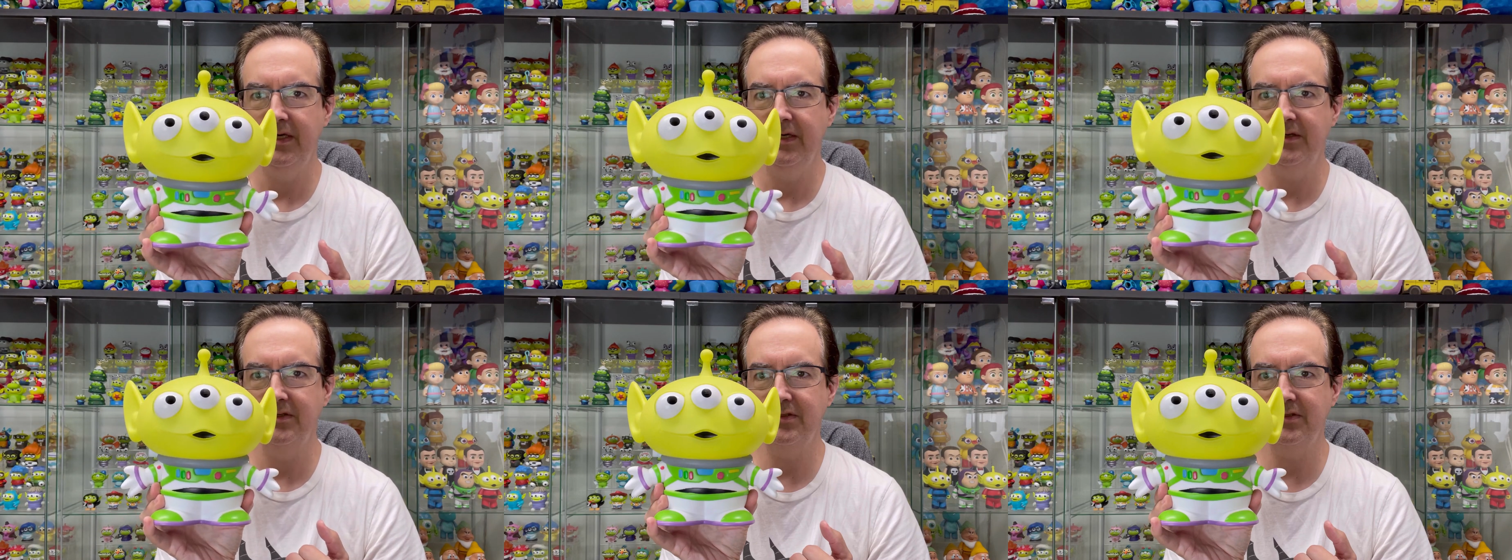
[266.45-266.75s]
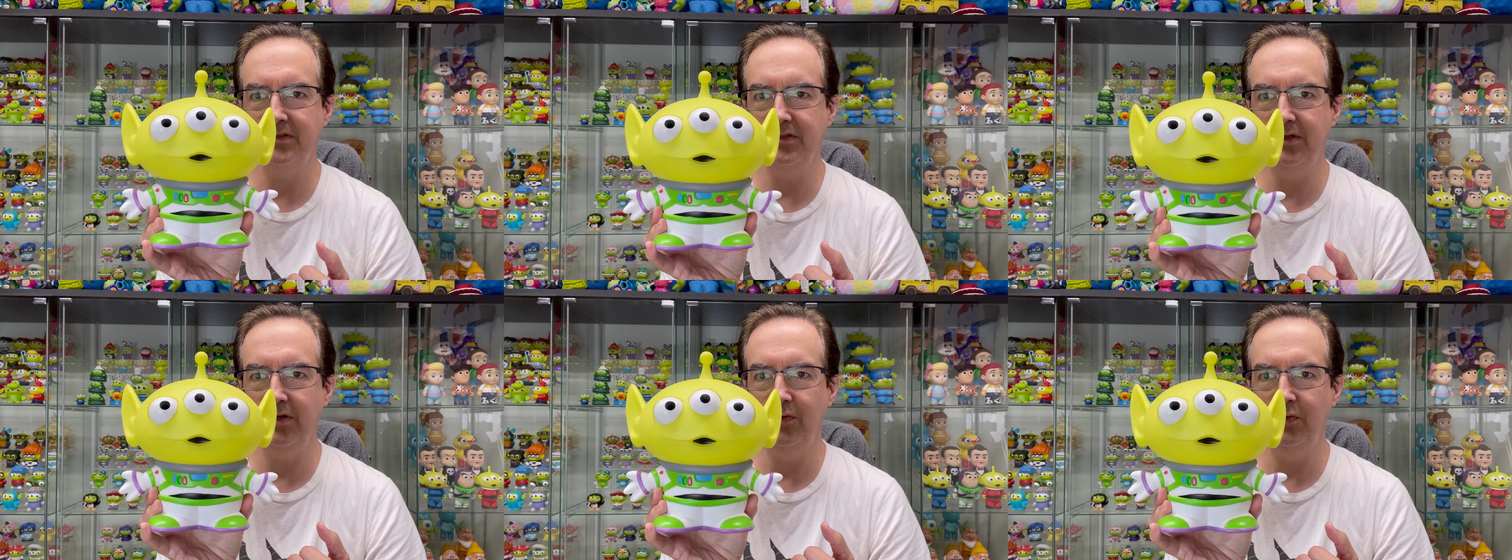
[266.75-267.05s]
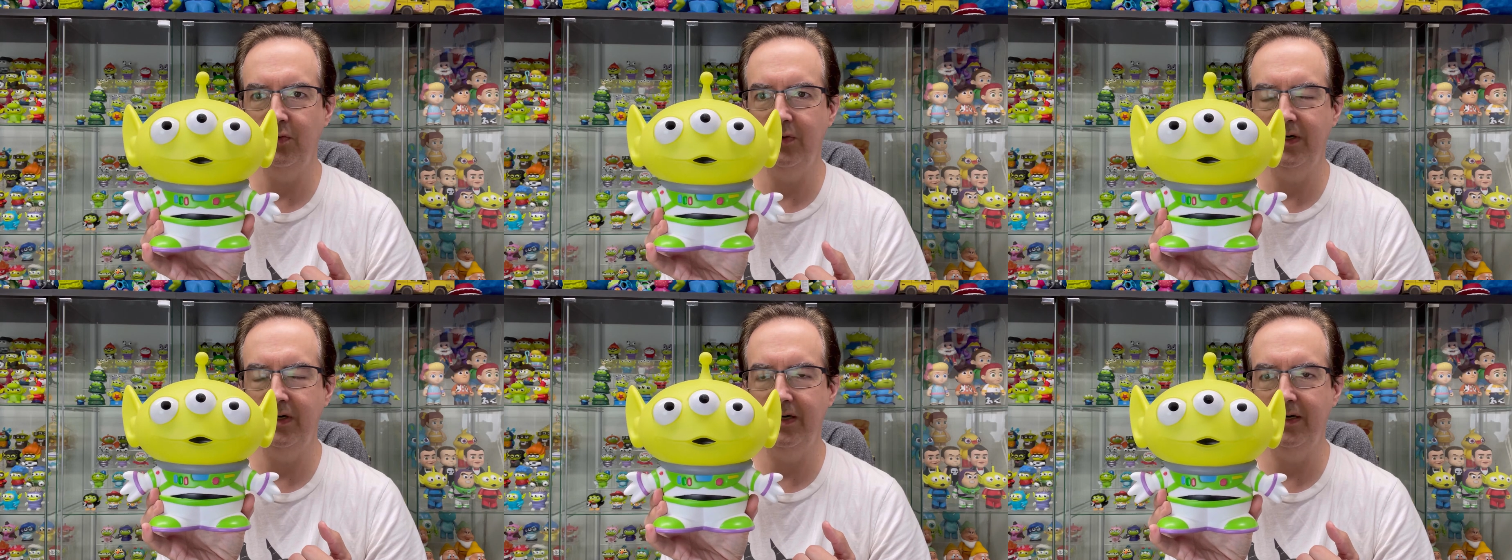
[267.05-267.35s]

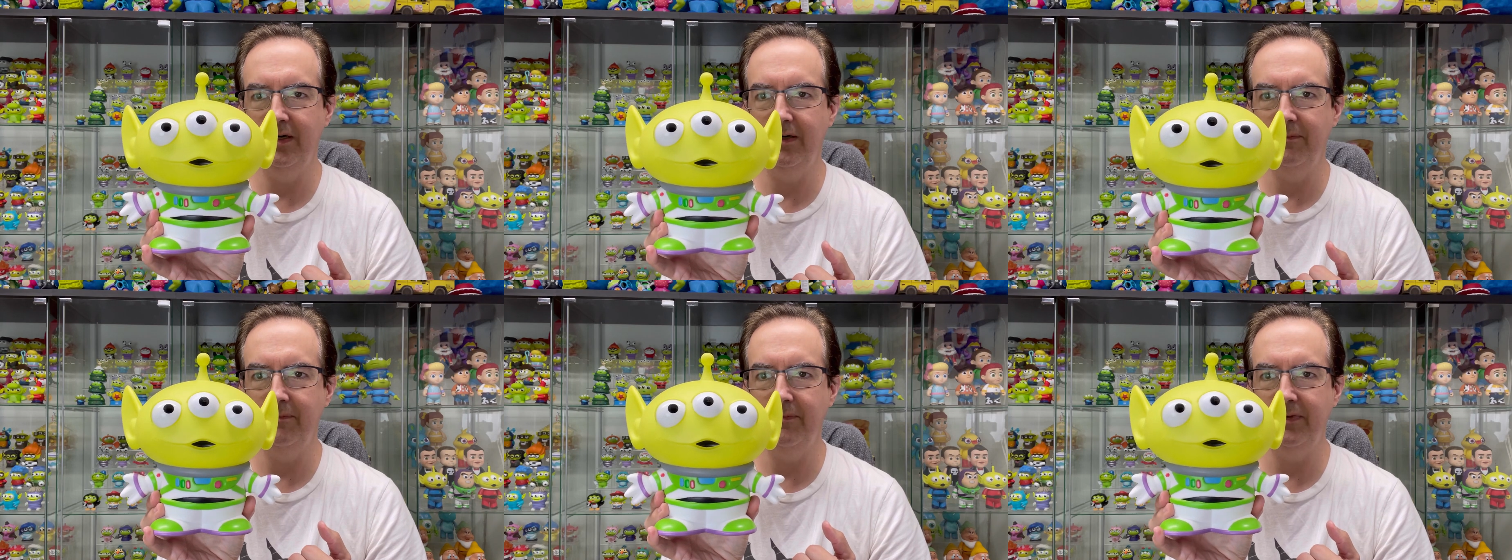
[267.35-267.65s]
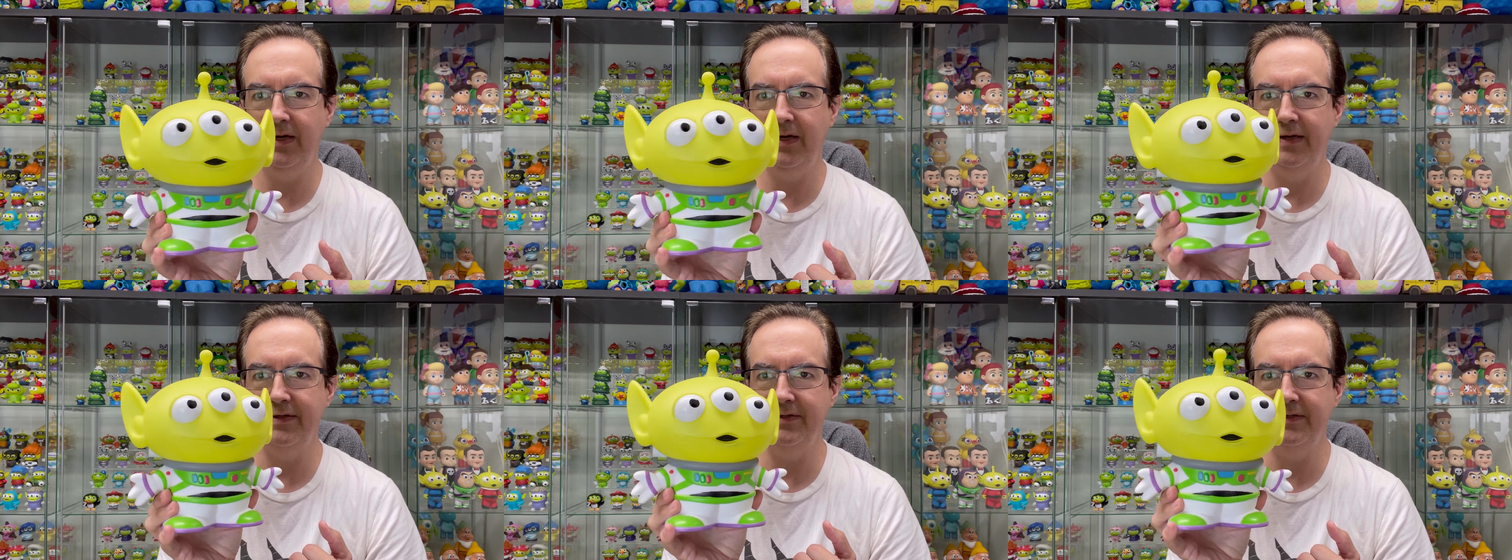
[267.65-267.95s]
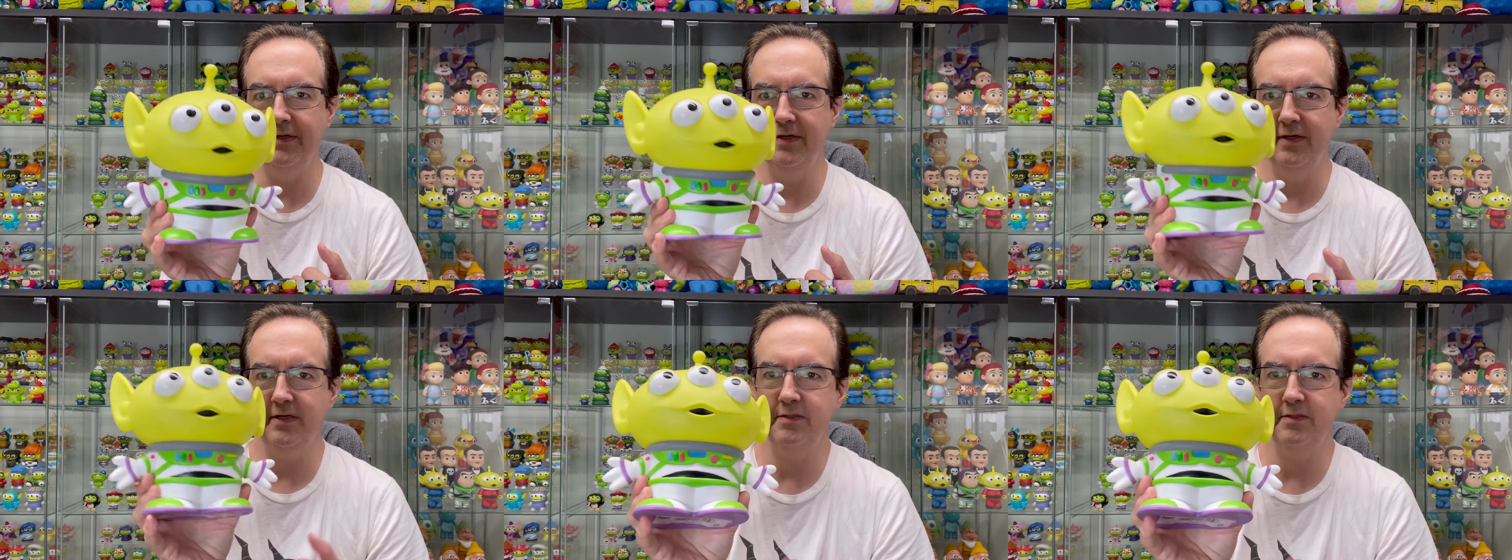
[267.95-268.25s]
So uh, I
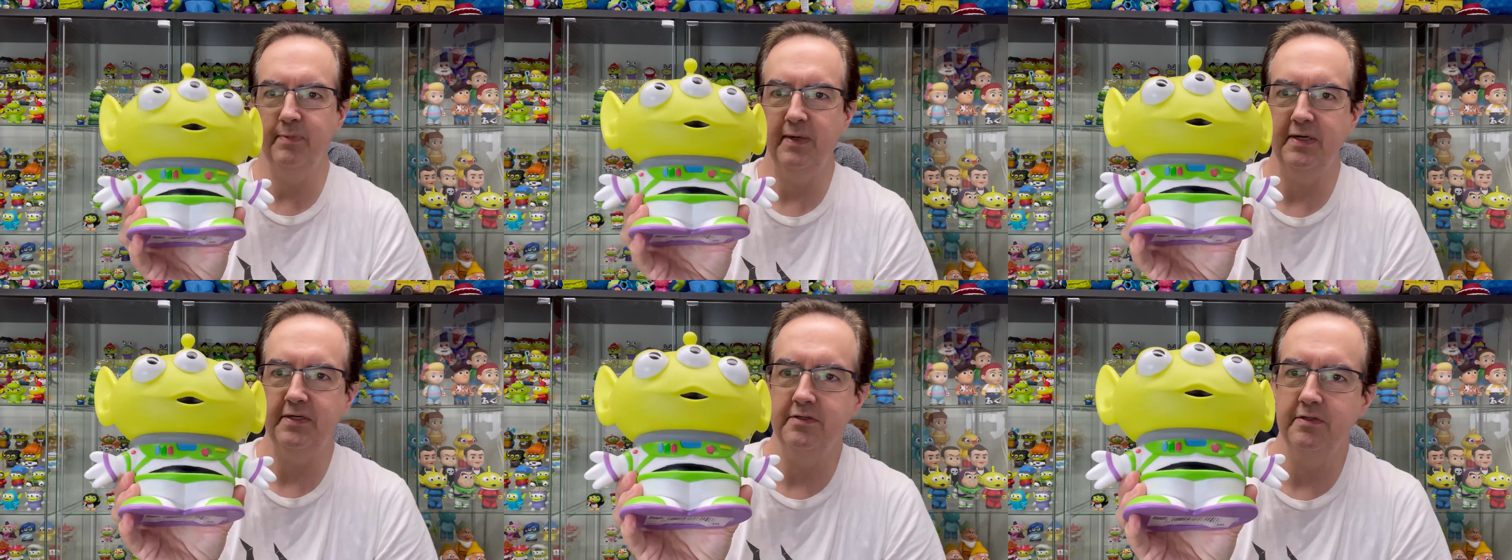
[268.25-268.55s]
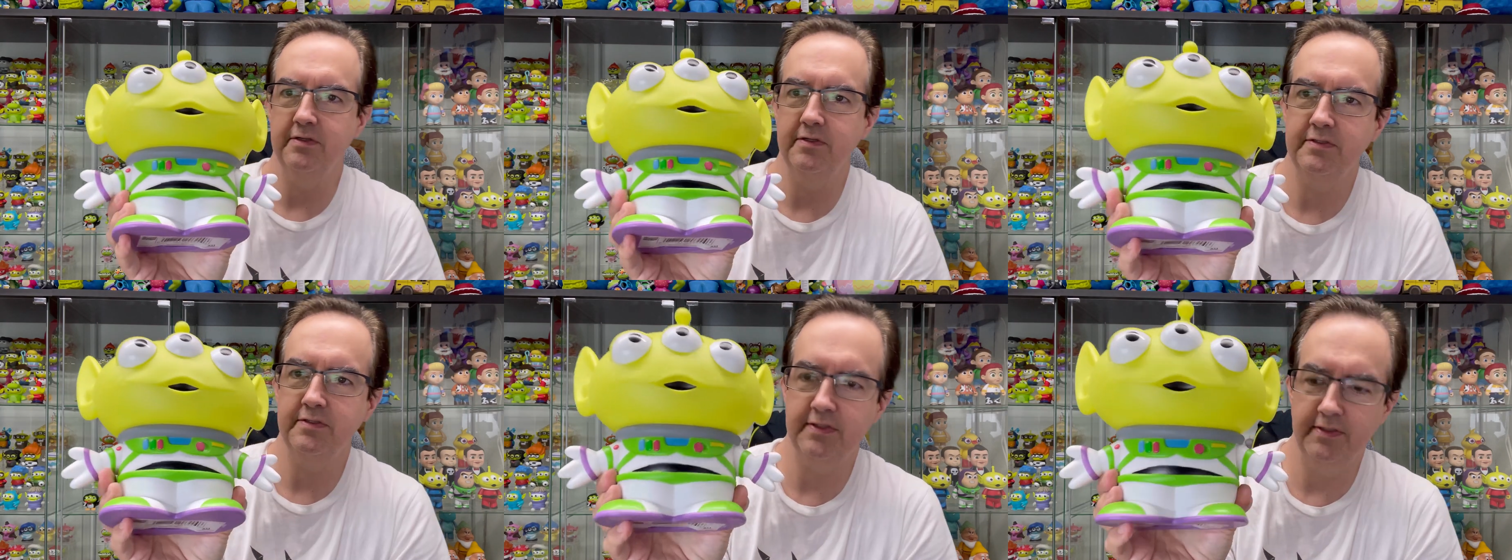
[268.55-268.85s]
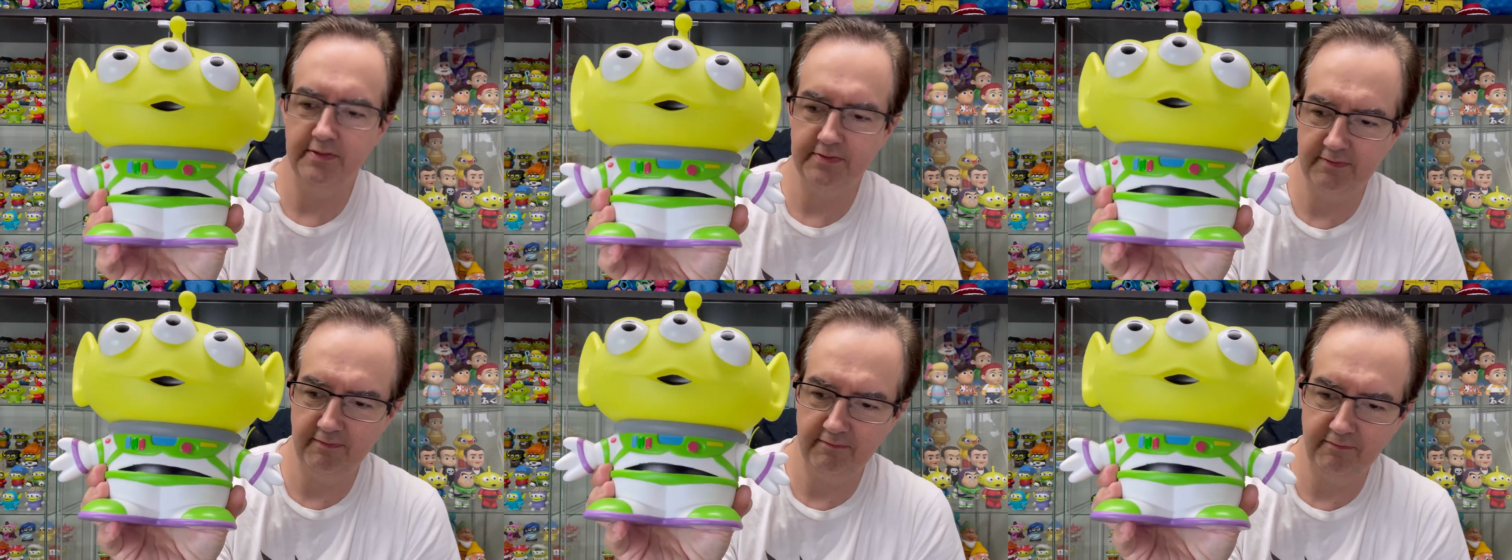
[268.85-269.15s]
didn't expect
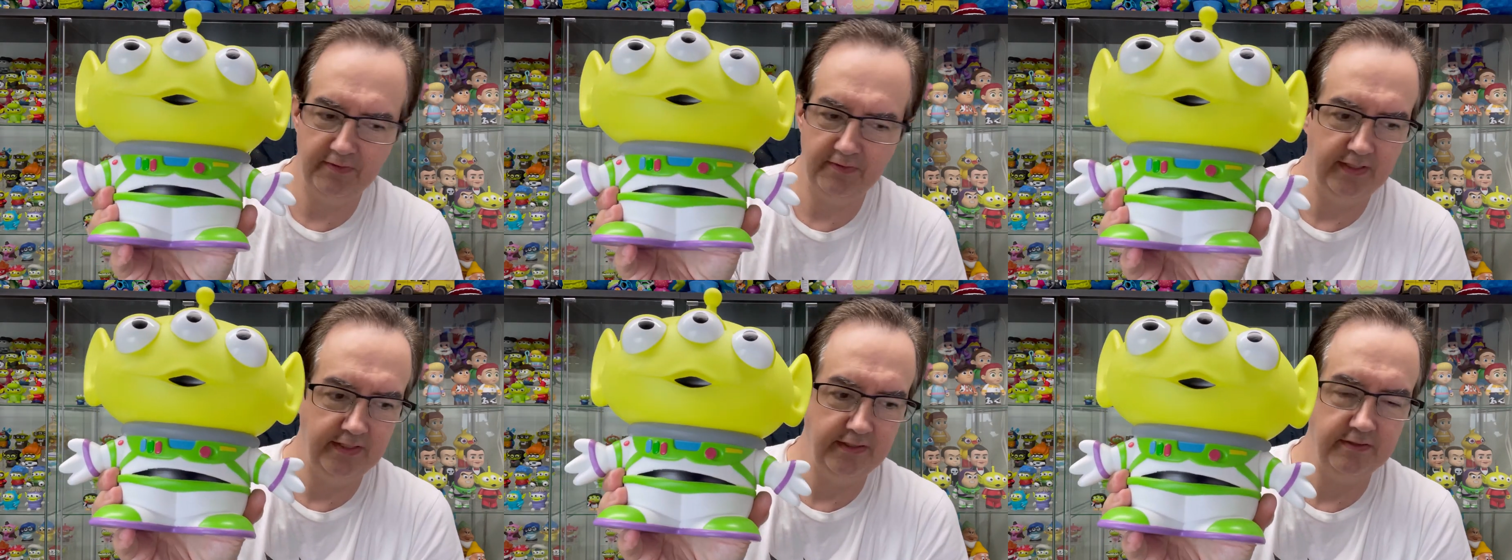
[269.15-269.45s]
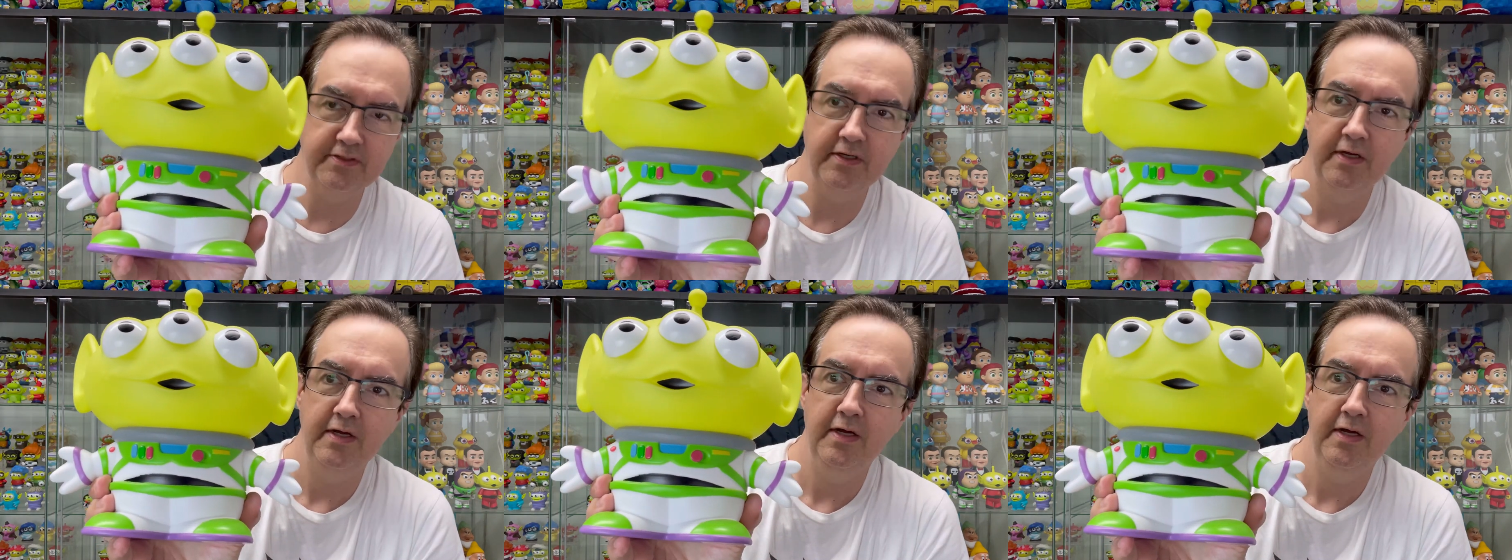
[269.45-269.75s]
tons of things,